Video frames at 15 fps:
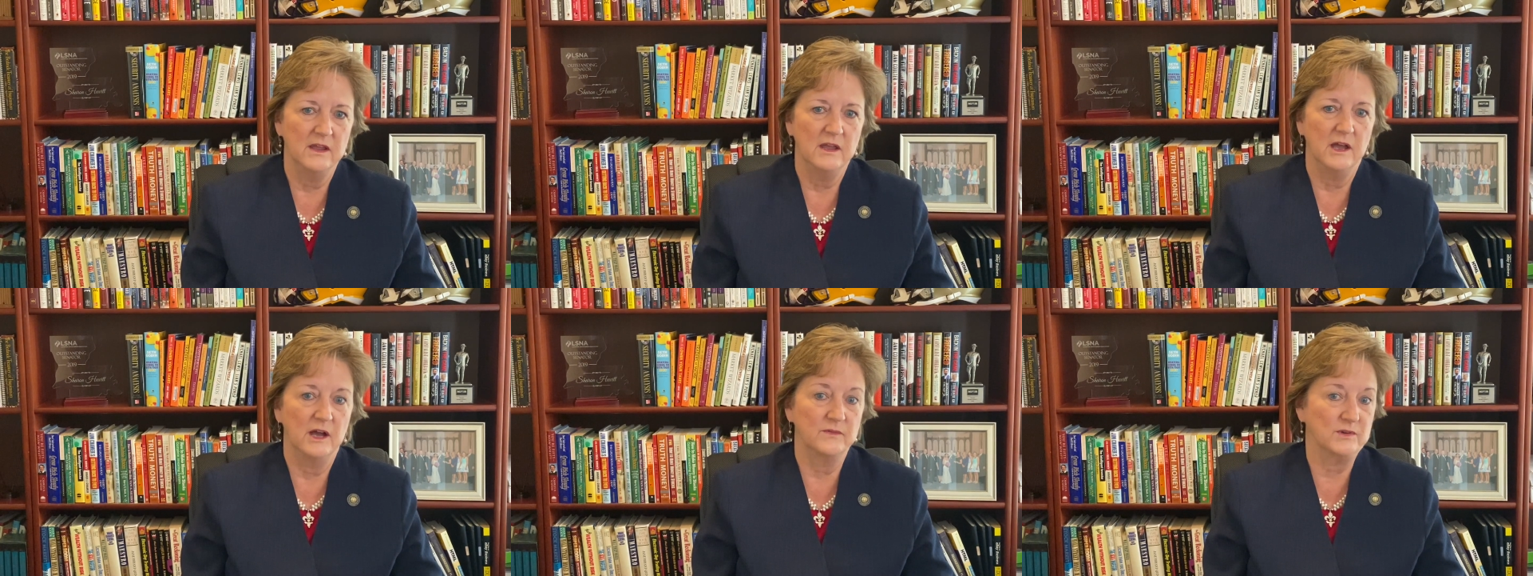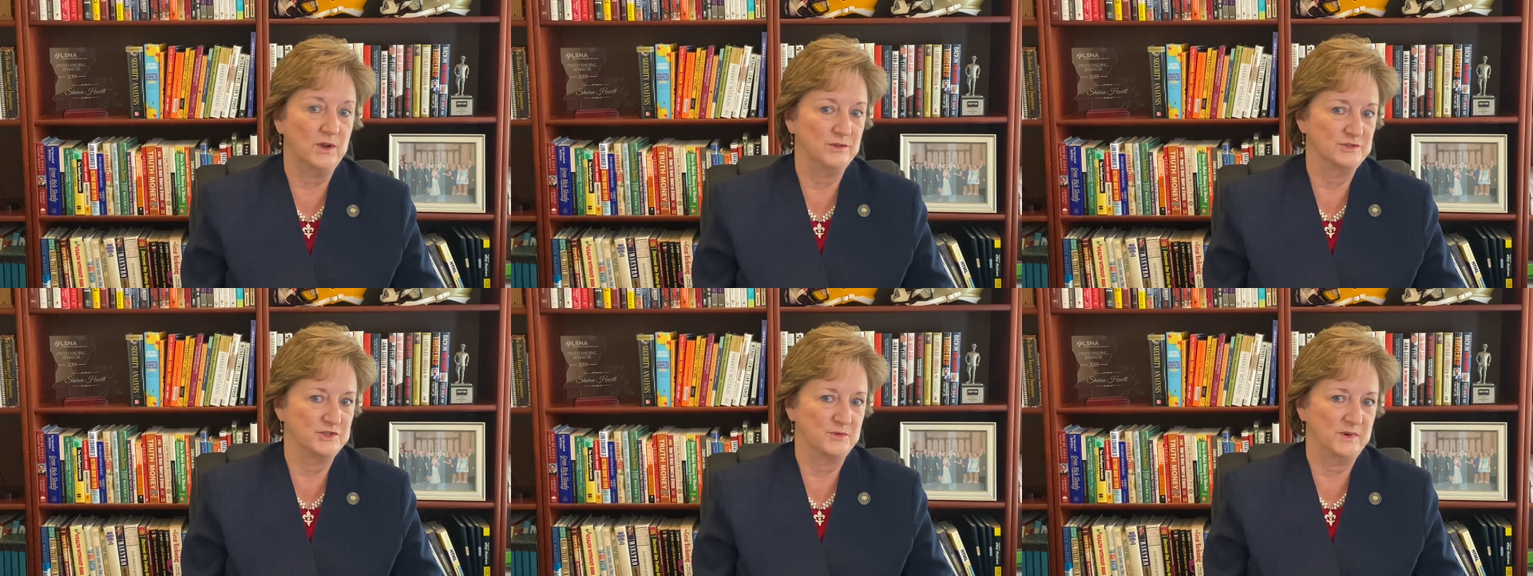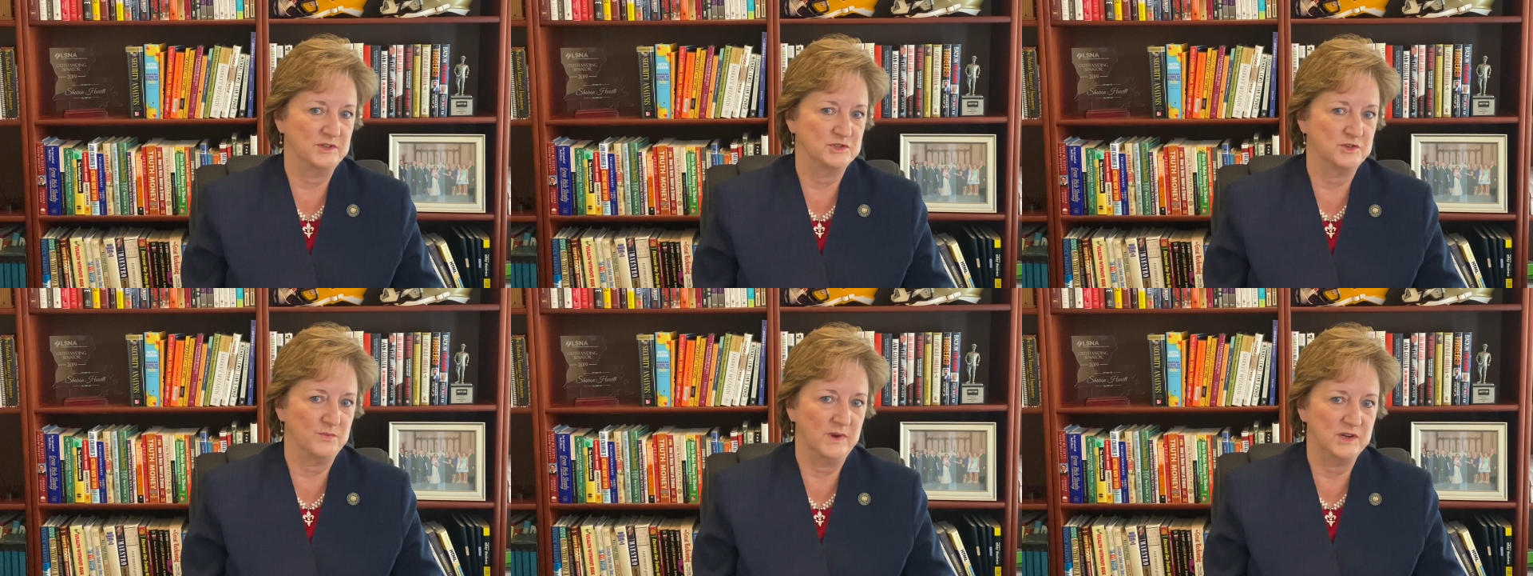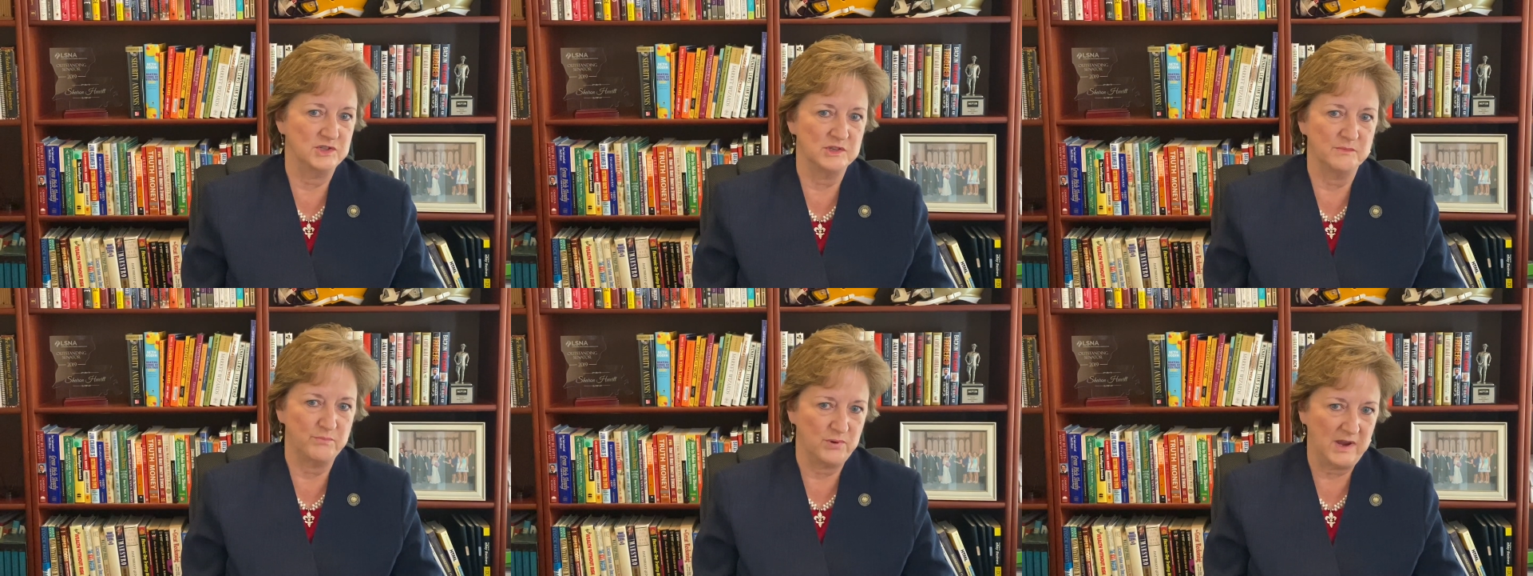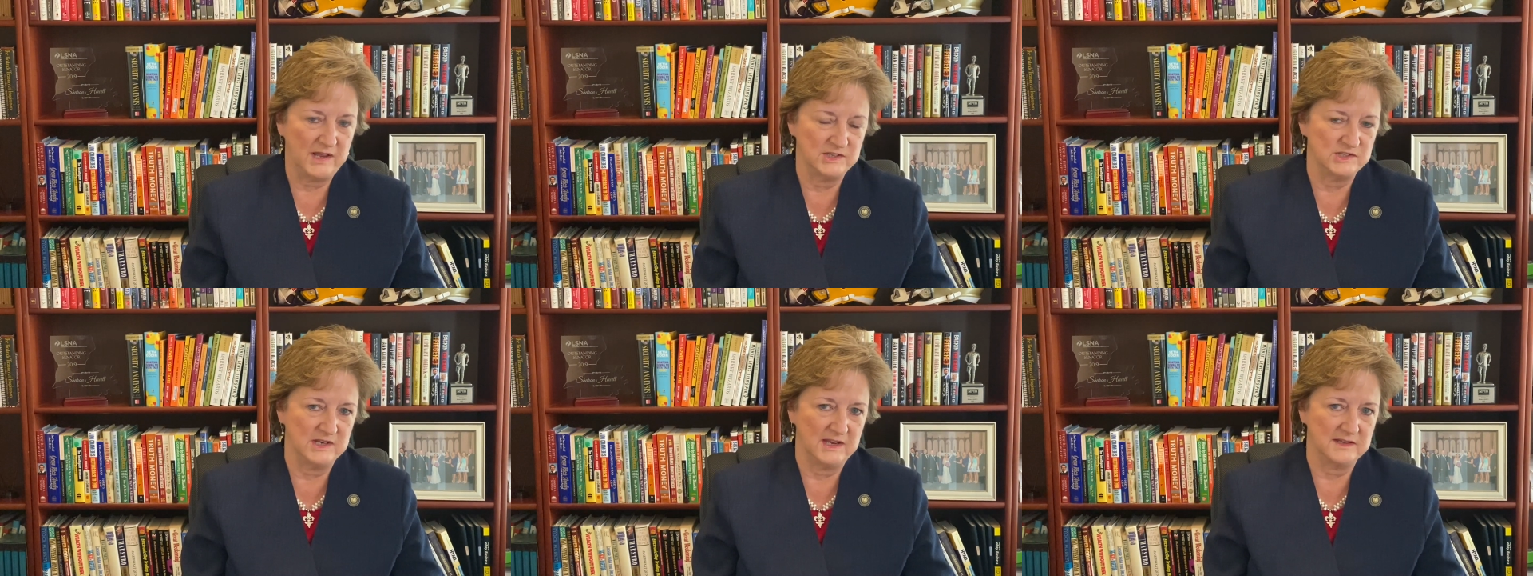of coastal restoration
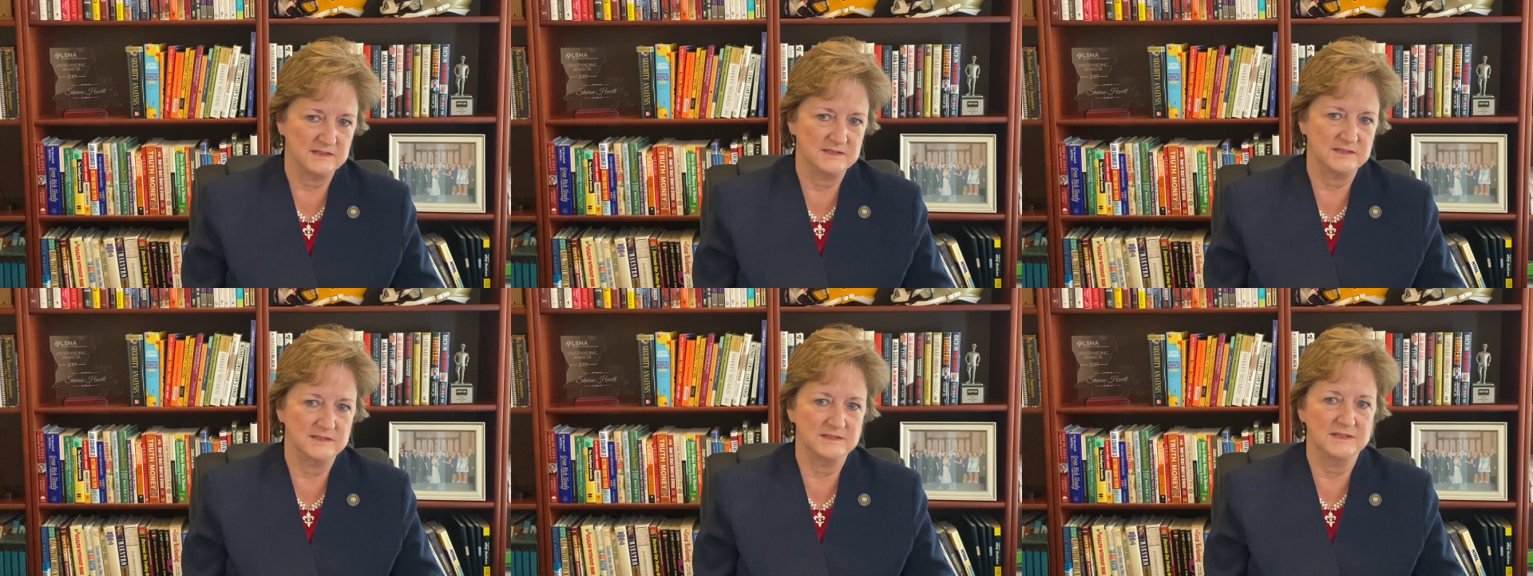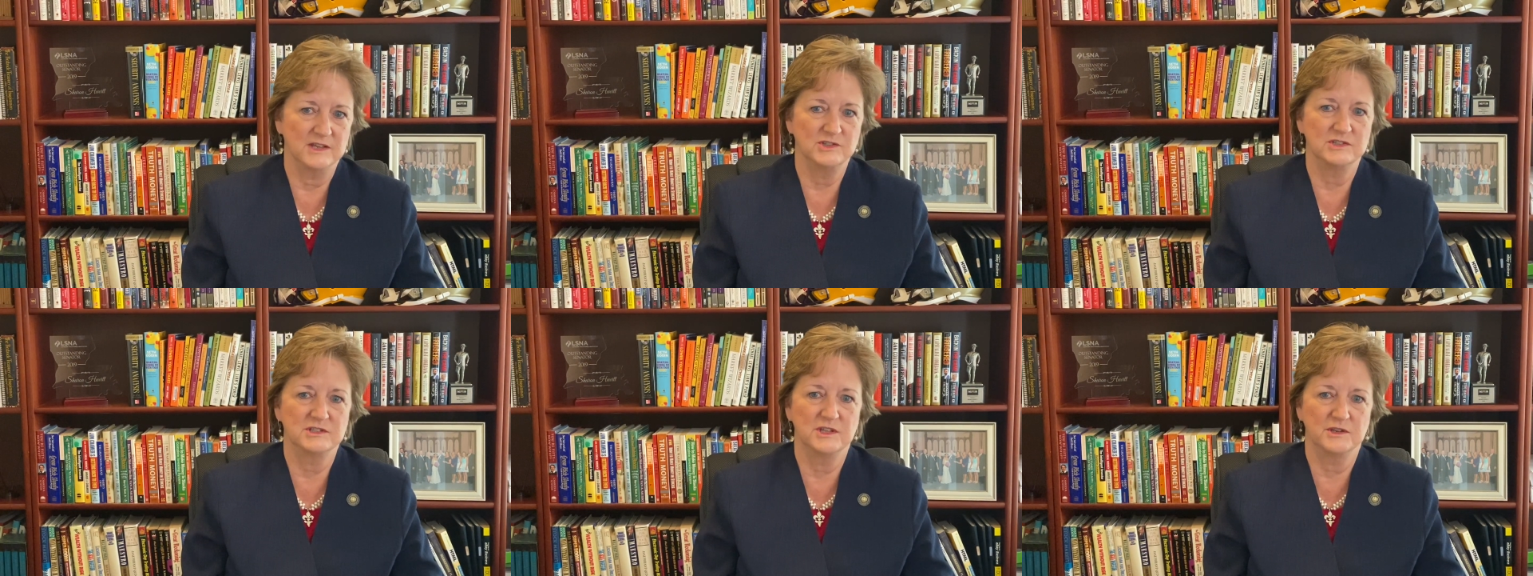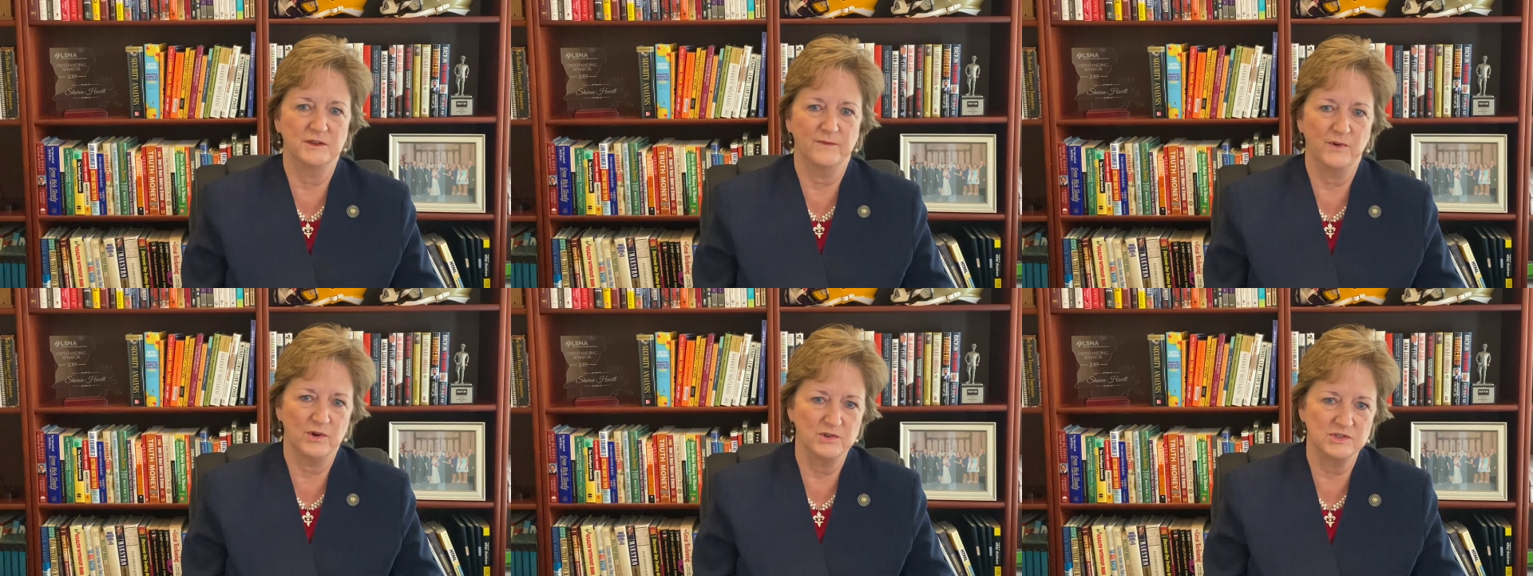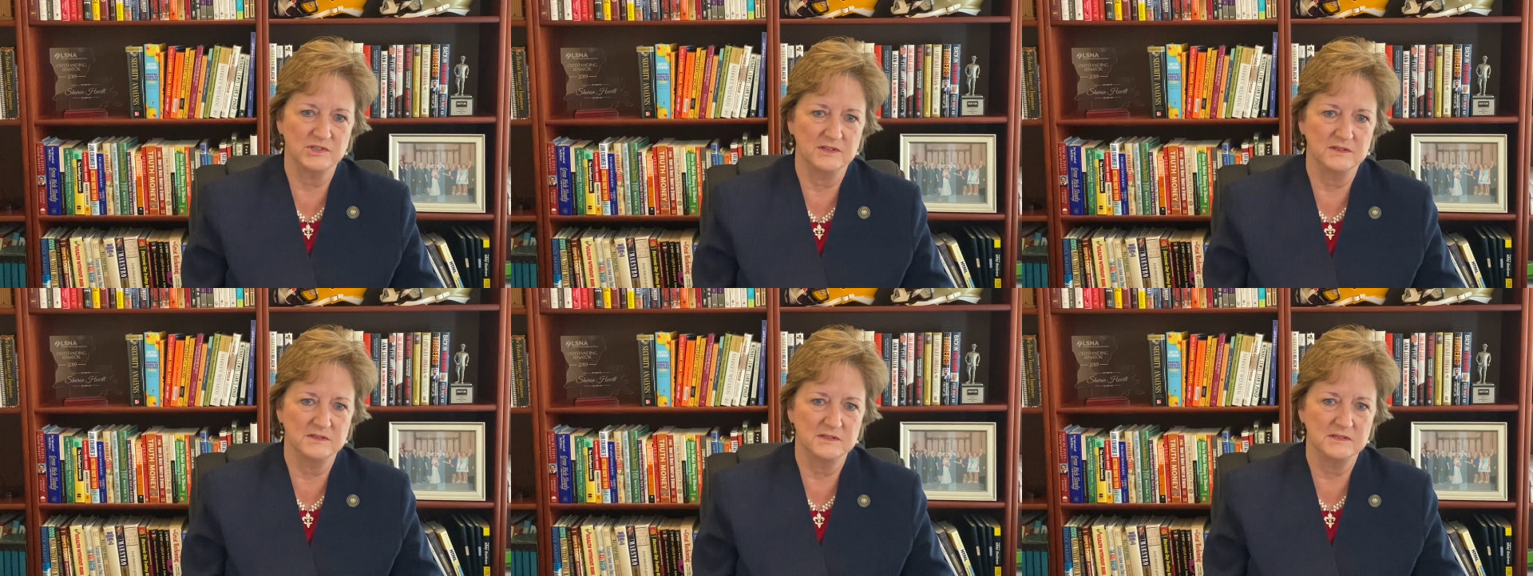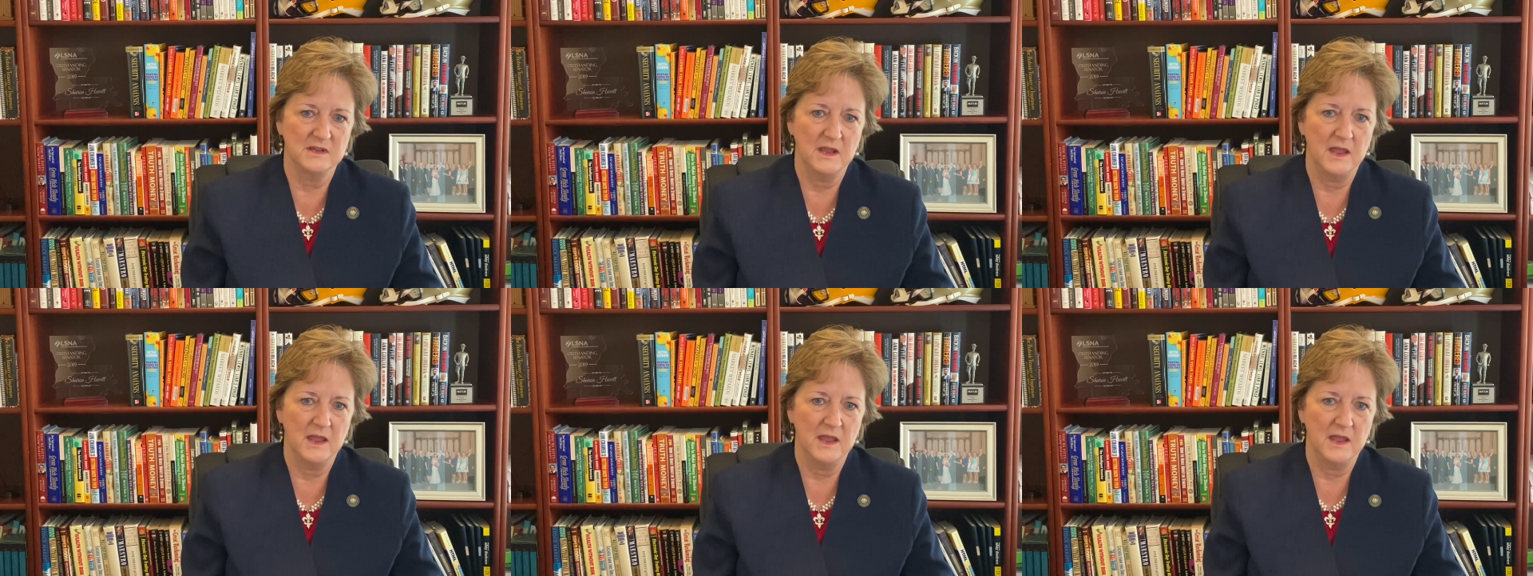projects, such as the diversions.